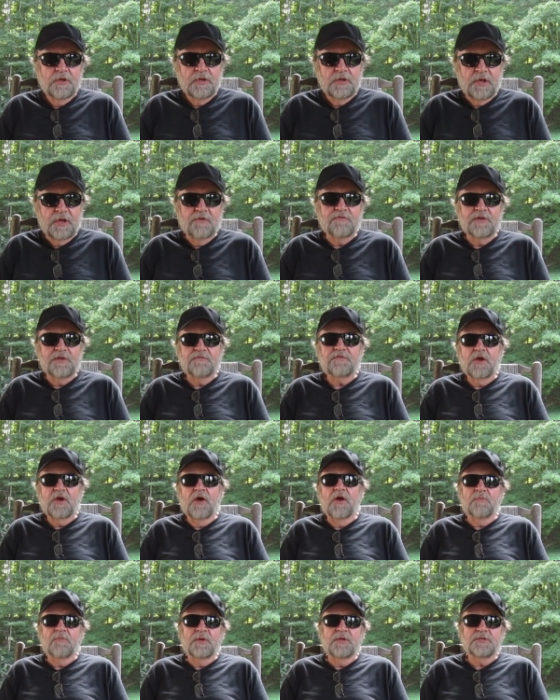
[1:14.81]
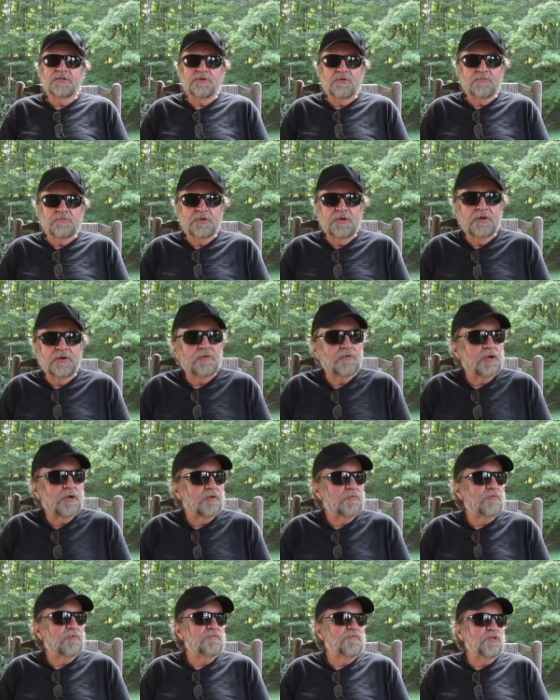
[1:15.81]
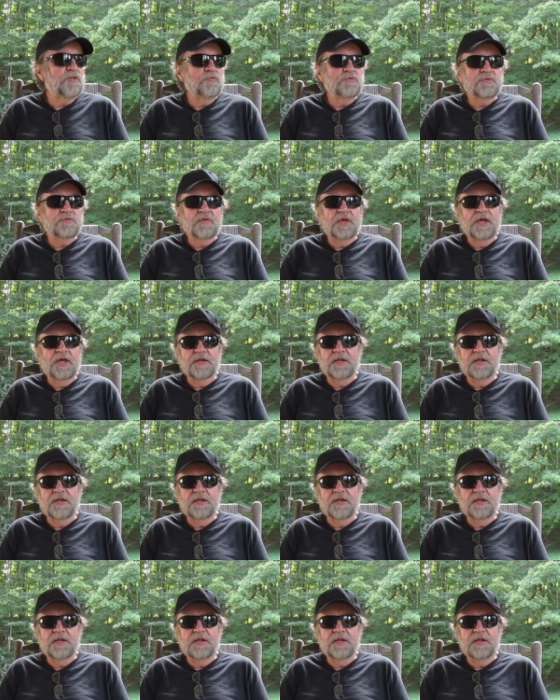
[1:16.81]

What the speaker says: I've left comments on their reviews of that,